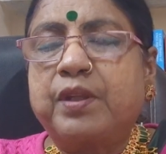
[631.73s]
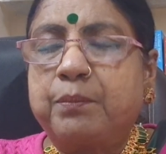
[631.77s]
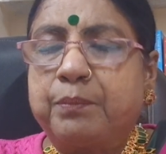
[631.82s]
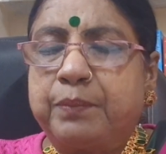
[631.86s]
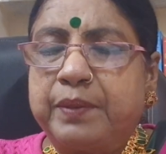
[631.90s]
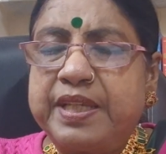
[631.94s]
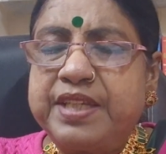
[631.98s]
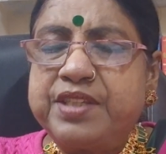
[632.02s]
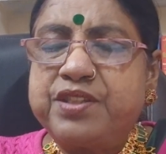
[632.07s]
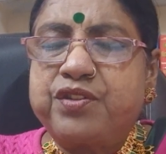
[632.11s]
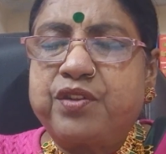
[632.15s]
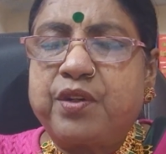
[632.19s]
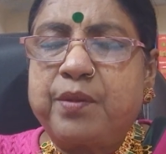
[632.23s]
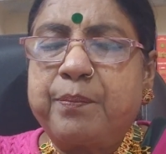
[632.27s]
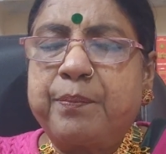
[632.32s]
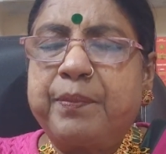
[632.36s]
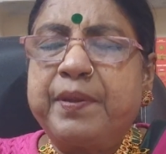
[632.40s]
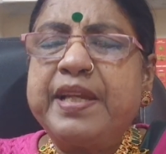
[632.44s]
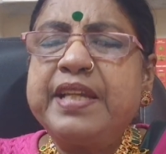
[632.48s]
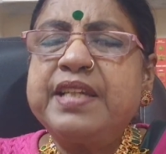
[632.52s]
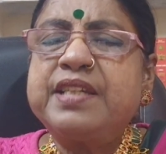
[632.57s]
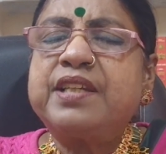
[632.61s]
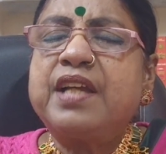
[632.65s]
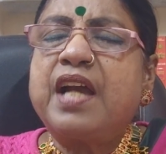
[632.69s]
Please
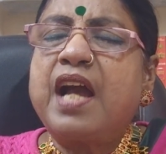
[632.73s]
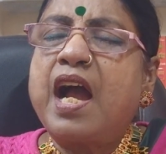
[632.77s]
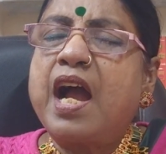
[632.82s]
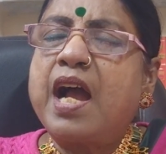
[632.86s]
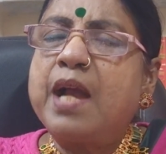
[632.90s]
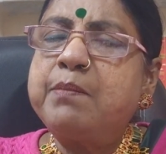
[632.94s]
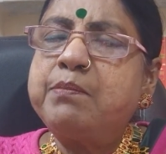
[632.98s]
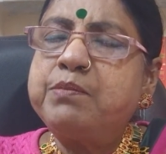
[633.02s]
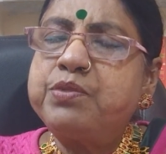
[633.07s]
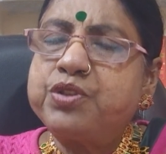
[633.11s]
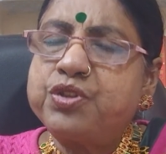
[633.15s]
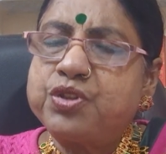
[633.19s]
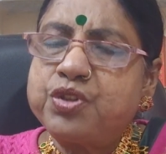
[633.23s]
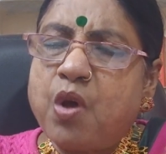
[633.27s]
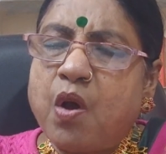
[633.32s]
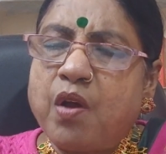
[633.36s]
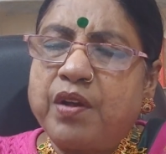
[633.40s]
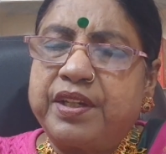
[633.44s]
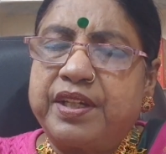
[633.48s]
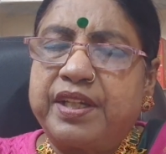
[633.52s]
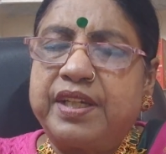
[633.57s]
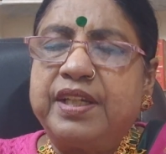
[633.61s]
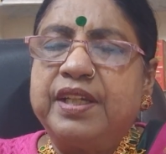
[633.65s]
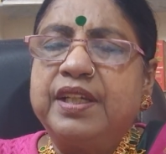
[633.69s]
repeat, I'm
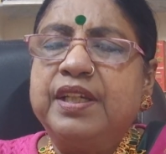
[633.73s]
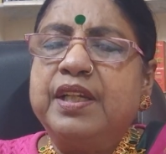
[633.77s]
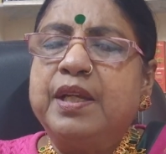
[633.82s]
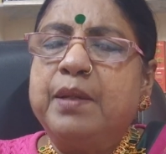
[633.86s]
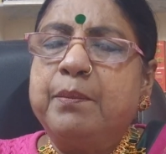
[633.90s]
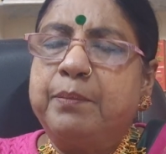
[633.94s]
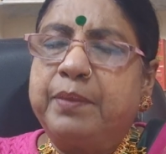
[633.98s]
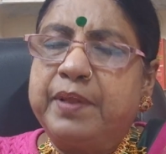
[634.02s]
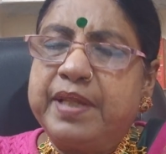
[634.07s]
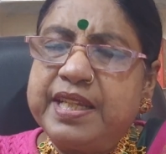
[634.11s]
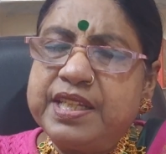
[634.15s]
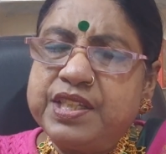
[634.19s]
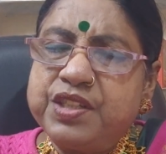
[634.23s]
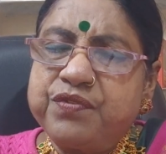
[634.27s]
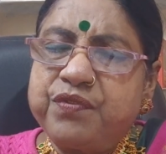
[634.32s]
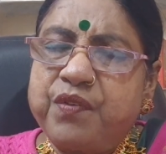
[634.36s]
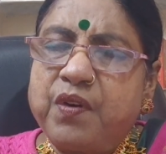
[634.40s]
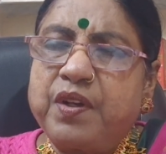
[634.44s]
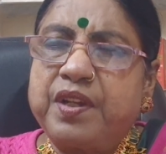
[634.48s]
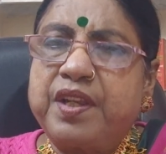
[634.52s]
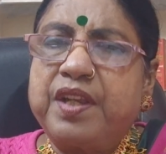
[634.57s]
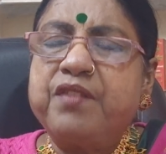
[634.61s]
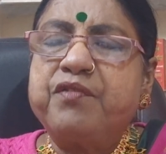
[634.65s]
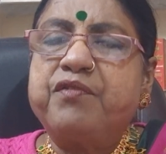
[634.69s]
sorry. Please
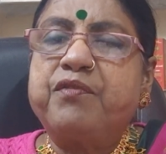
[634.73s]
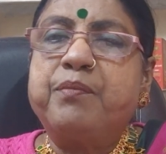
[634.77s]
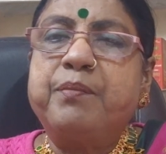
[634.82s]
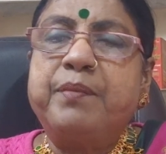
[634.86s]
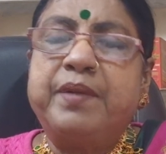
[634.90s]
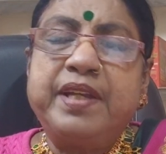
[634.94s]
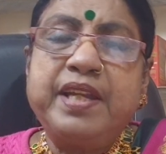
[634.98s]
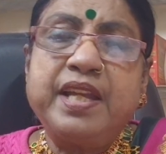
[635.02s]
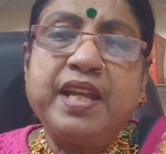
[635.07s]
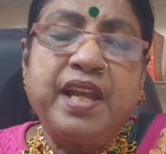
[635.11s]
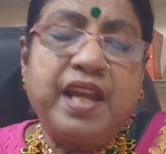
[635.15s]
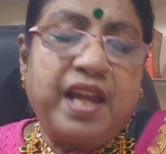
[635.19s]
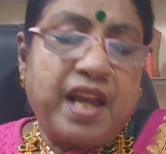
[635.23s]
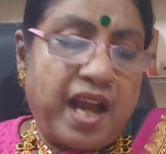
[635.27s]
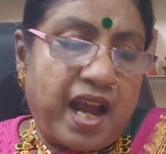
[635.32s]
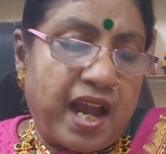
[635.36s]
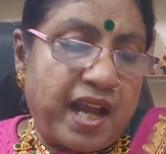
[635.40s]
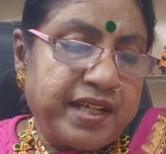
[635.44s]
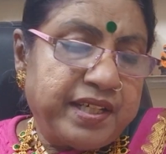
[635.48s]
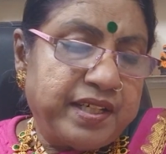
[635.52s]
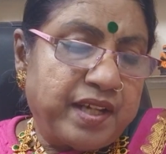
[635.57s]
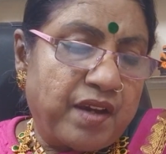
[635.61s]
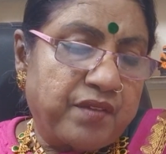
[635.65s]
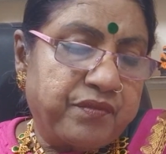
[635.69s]
forgive me.
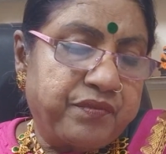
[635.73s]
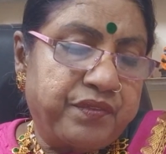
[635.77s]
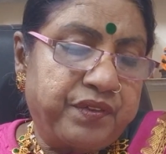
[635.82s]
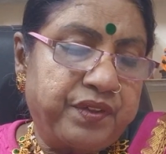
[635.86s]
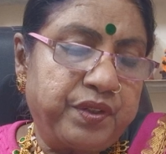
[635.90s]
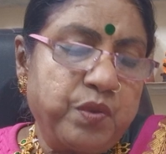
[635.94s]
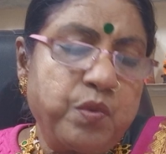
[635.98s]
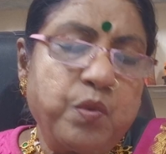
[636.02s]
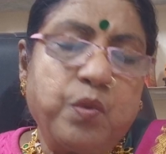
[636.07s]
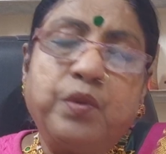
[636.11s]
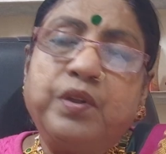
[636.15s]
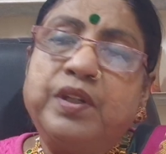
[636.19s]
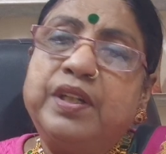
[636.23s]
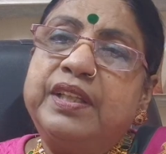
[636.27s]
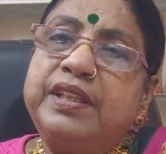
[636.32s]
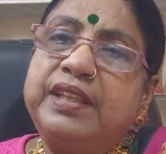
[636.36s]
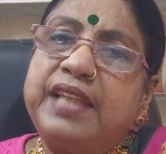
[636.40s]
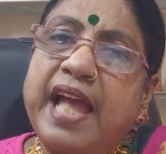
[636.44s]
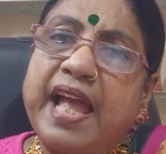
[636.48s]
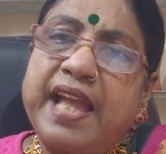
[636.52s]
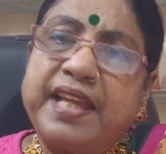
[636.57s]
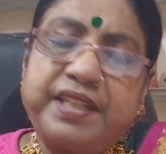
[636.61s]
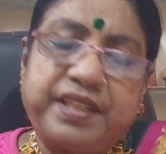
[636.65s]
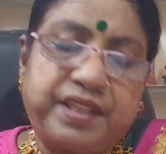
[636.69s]
I love you.
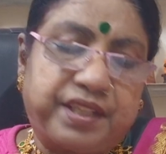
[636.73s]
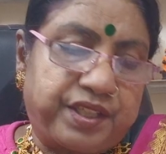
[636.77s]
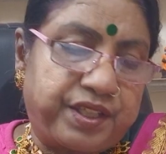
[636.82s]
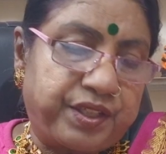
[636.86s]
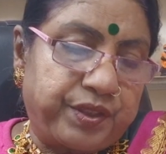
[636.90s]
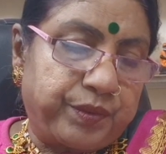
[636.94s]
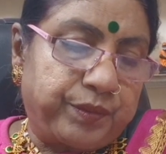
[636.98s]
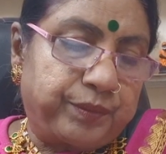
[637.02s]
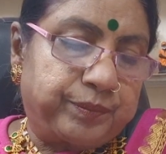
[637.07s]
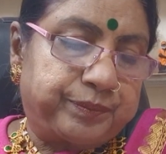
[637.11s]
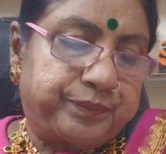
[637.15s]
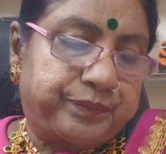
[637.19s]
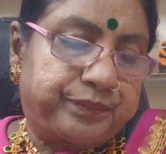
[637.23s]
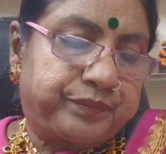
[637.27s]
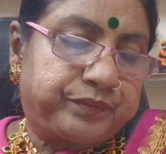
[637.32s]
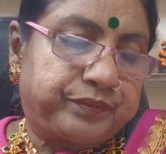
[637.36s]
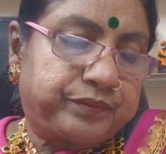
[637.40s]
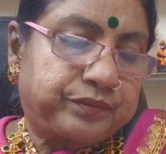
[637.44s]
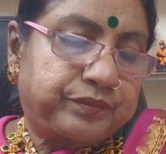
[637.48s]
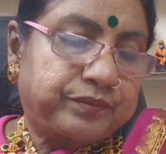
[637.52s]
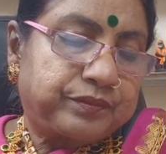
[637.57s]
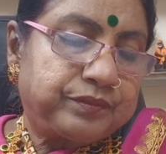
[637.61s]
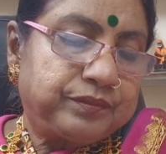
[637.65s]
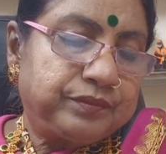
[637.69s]
Thank you.
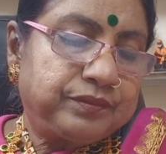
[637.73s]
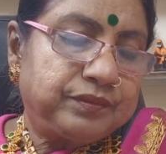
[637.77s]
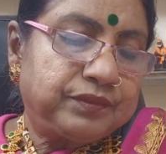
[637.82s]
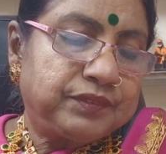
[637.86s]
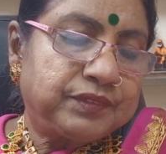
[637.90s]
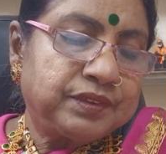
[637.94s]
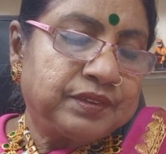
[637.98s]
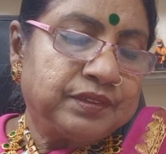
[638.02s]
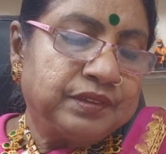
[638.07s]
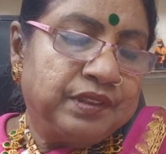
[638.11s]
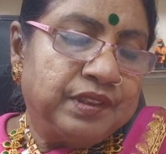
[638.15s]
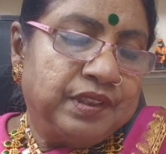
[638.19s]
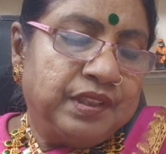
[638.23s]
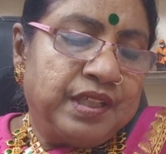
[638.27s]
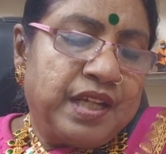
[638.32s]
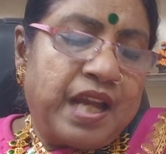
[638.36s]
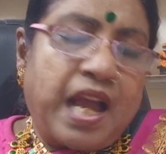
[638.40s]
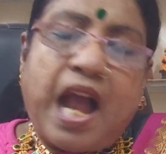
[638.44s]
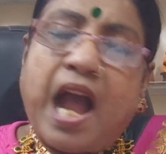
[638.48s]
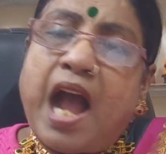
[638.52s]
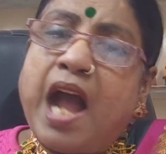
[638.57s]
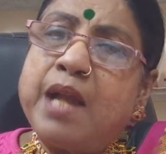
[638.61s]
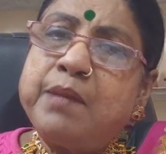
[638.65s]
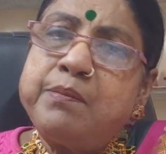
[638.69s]

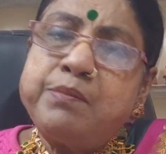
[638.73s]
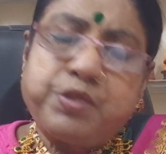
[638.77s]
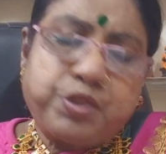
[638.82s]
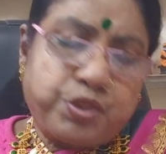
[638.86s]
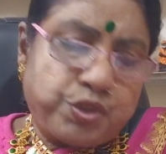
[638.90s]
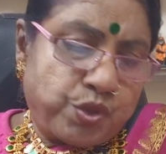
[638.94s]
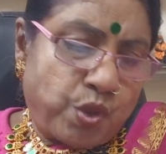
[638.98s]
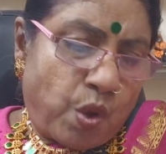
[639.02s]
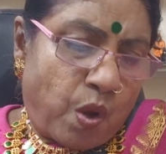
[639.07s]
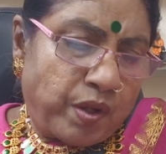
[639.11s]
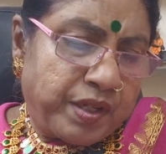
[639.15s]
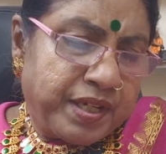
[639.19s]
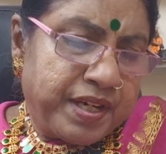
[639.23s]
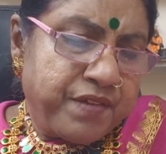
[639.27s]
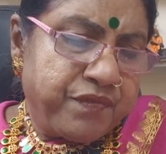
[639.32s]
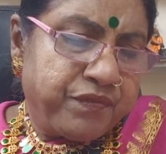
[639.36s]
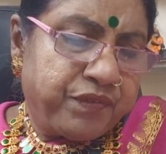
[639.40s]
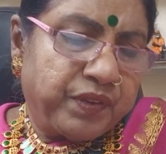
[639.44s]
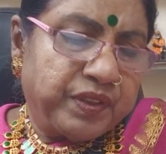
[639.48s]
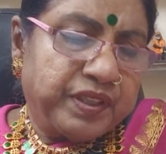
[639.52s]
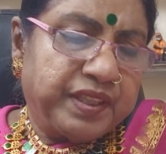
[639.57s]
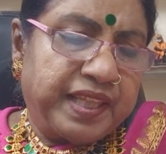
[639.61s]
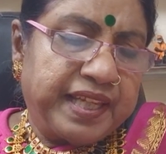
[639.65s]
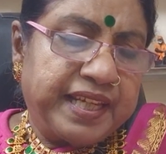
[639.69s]
I'm sorry
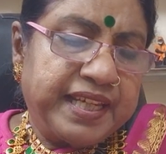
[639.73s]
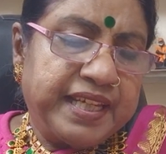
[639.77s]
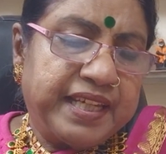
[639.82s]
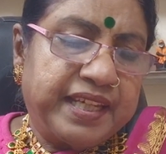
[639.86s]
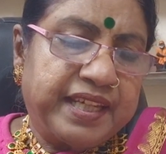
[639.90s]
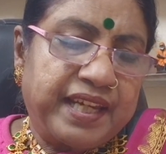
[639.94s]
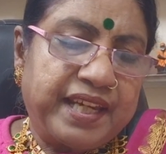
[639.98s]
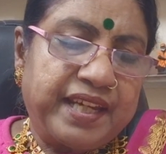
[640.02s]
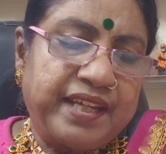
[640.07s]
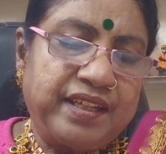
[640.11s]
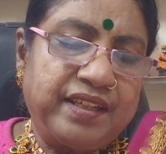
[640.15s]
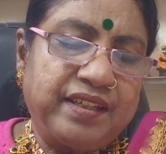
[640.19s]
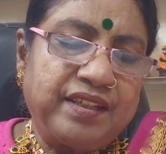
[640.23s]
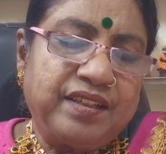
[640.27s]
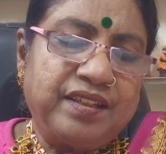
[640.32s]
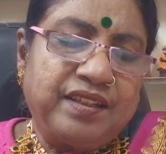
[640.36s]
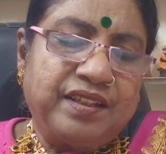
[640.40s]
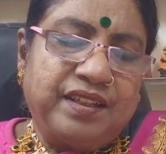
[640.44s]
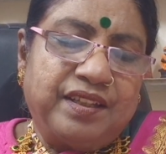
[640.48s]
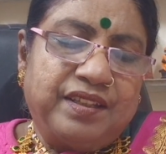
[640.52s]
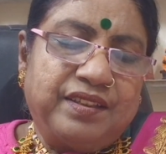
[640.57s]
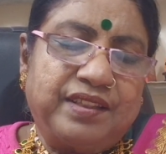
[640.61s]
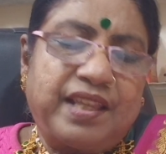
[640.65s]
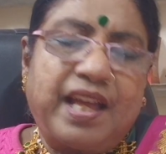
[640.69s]
for thinking
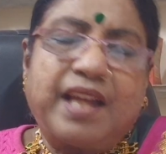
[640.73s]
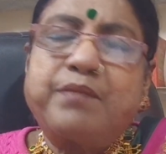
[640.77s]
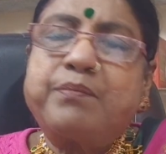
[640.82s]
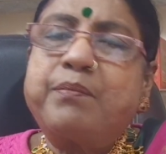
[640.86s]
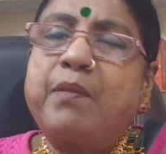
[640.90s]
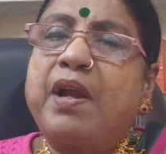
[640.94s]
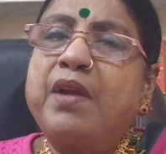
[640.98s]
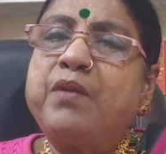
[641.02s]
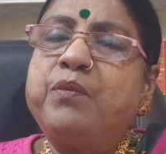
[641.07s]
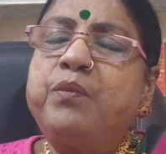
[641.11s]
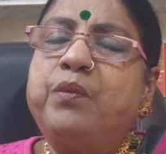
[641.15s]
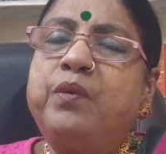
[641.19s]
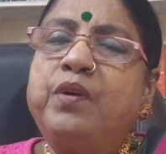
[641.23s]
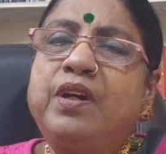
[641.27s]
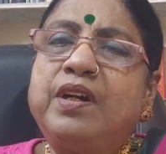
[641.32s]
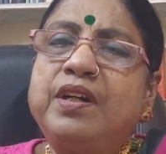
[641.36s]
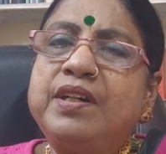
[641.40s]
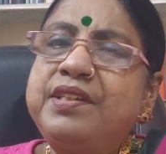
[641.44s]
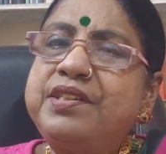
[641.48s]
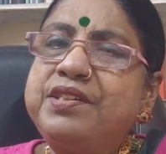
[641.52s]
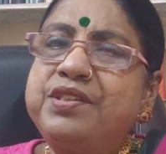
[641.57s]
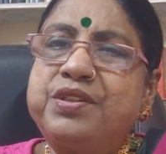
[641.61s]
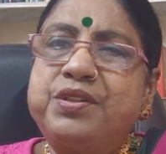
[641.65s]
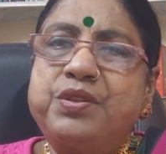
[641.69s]
that my
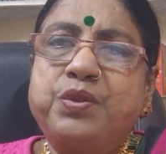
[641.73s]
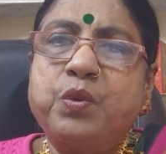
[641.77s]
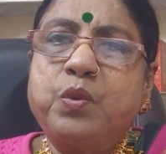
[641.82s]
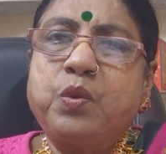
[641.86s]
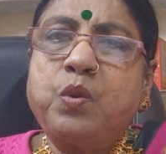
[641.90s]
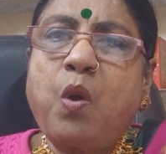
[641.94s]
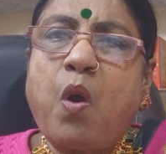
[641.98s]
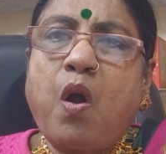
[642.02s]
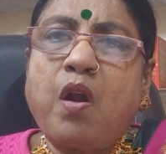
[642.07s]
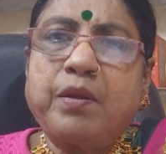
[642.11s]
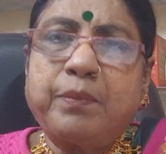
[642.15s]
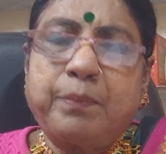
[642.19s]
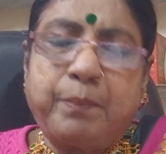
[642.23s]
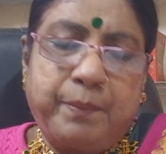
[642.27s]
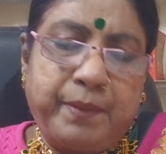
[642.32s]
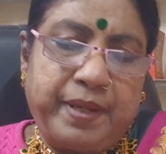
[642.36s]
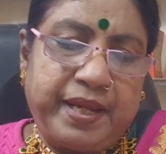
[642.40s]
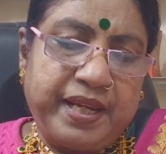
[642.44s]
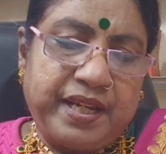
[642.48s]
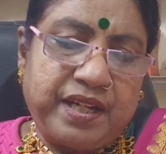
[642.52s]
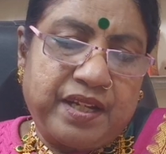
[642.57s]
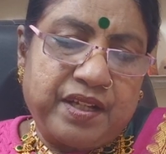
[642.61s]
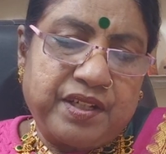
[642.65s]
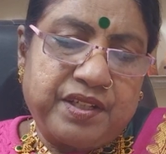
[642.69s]
words do not
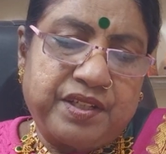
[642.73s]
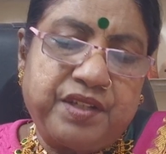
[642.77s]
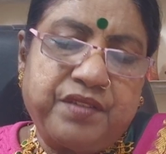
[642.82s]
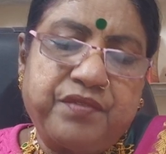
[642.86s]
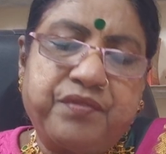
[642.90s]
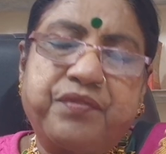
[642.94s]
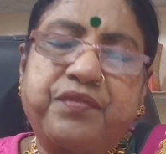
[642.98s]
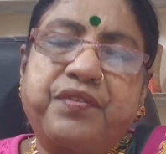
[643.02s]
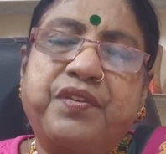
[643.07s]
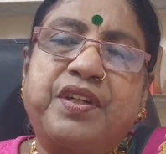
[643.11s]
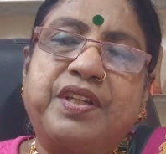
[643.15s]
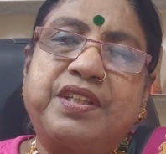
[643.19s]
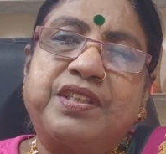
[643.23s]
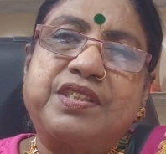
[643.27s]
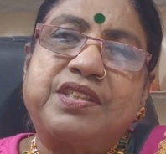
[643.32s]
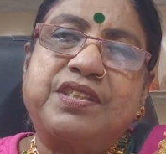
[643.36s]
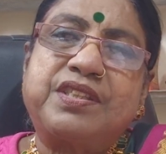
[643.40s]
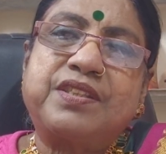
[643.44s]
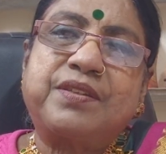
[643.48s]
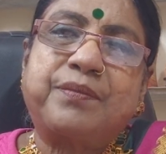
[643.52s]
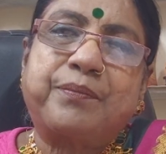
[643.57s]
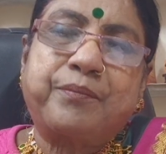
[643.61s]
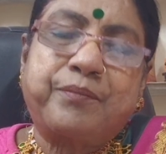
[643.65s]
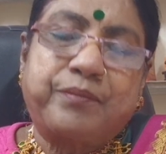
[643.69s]
make a
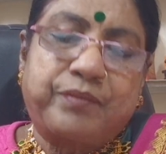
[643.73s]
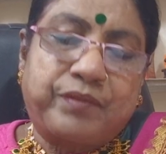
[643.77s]
difference.